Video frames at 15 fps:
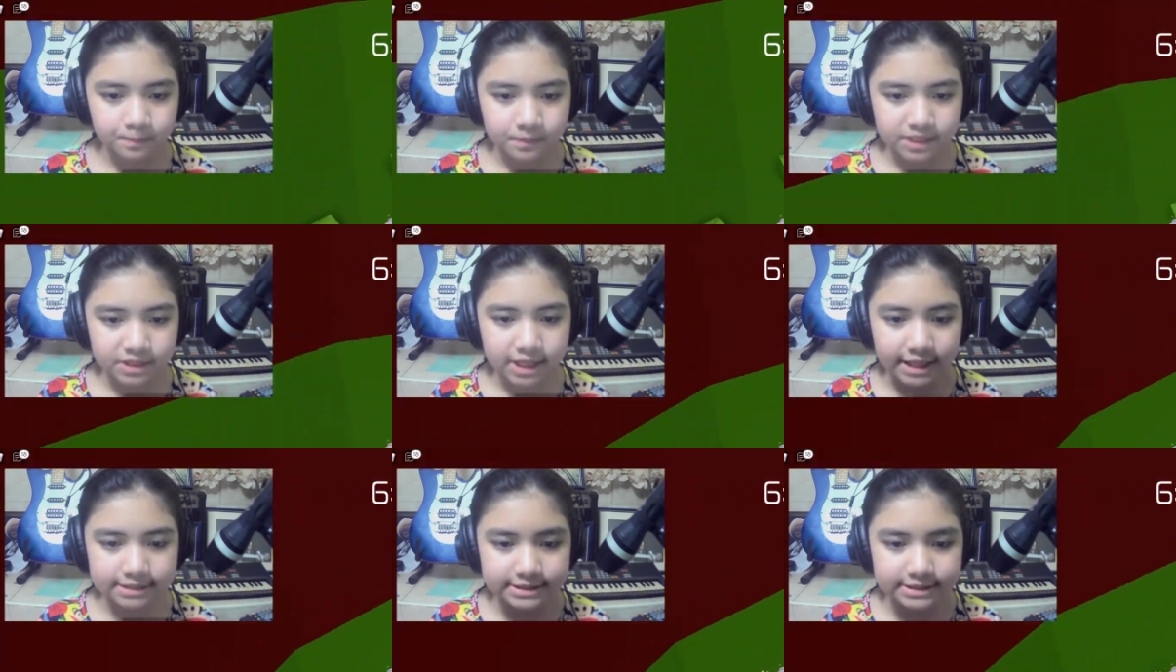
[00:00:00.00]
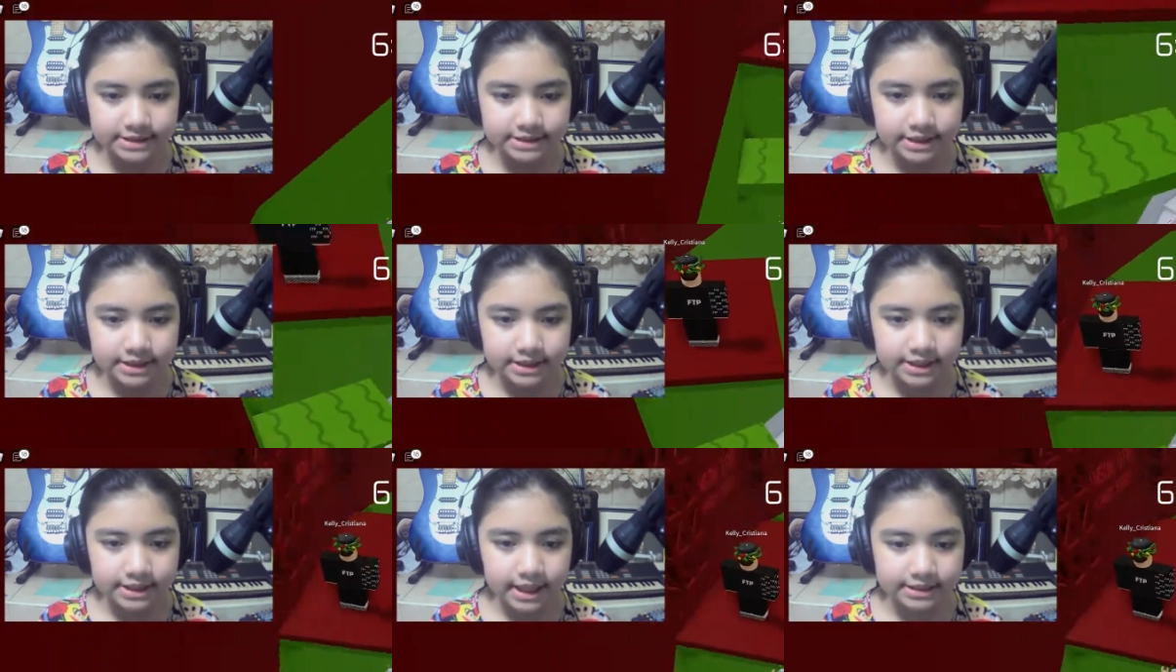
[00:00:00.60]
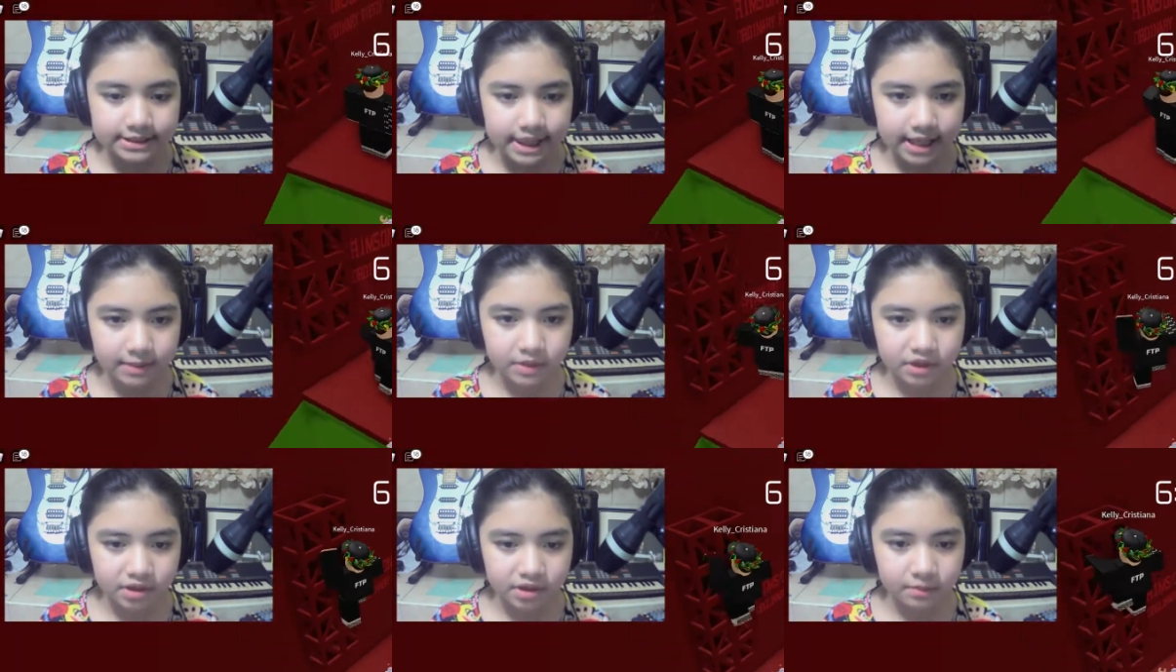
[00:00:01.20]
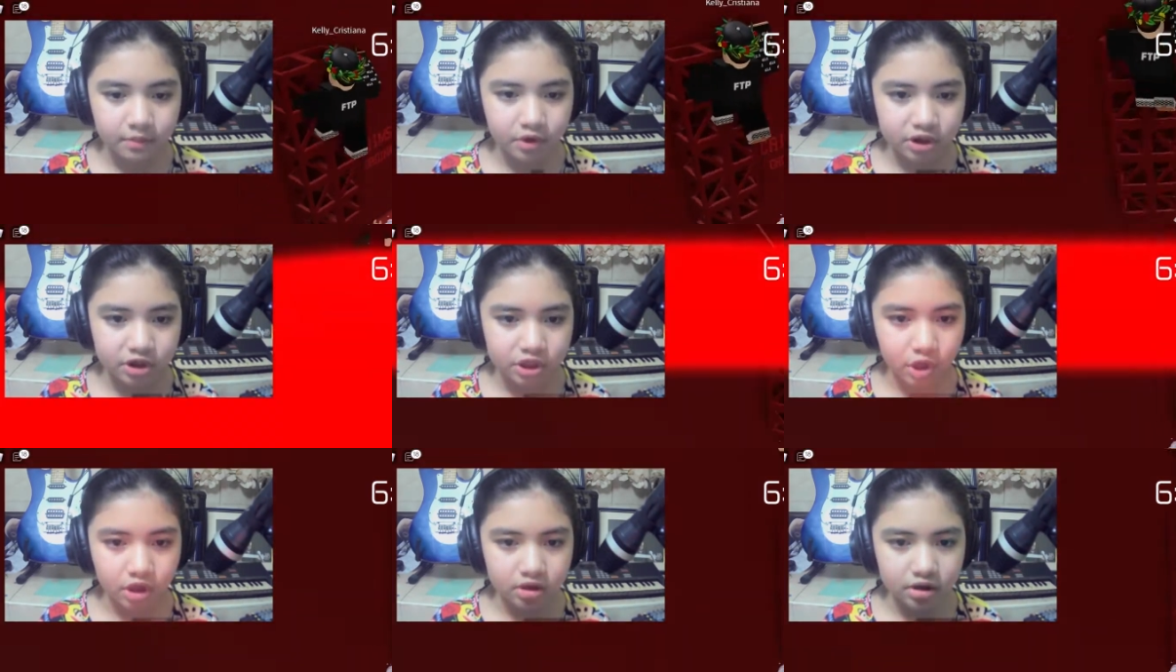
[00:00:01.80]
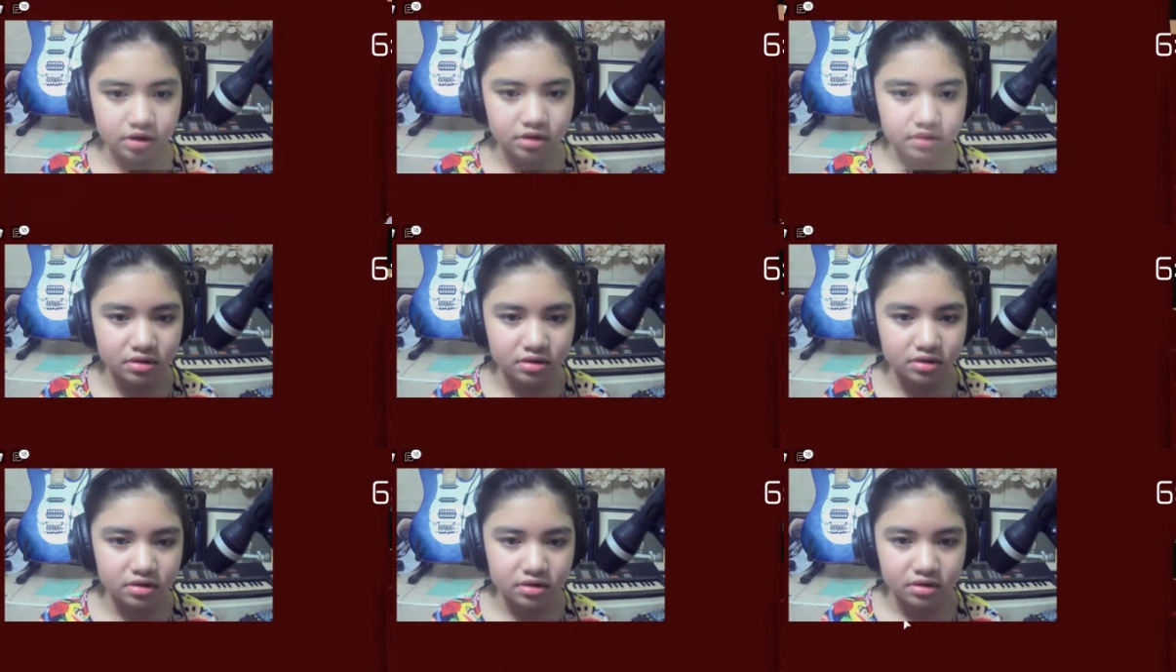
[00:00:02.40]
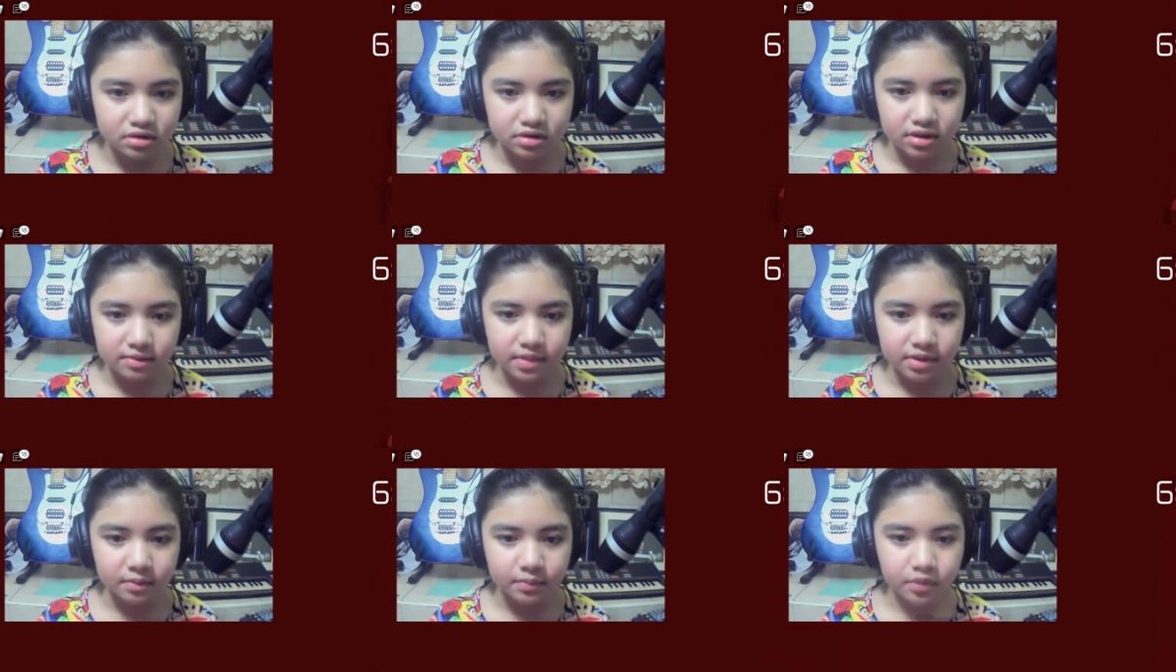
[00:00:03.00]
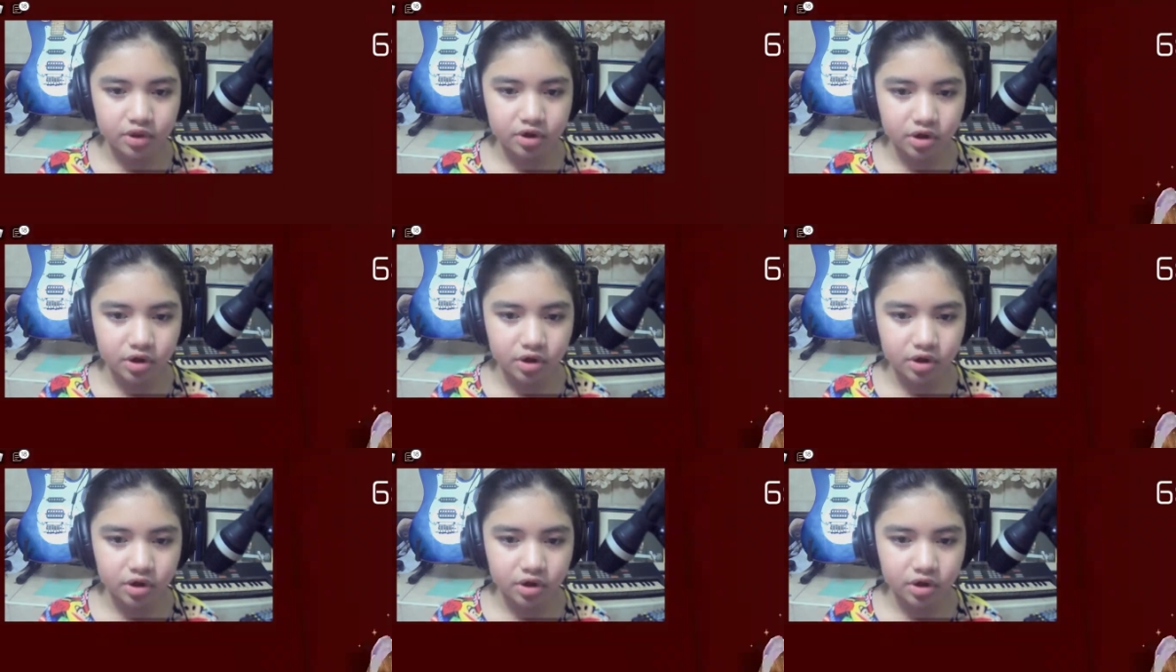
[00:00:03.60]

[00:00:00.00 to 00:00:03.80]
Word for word: Yes. Yes, I'm gonna report y'all. I'm gonna report y'all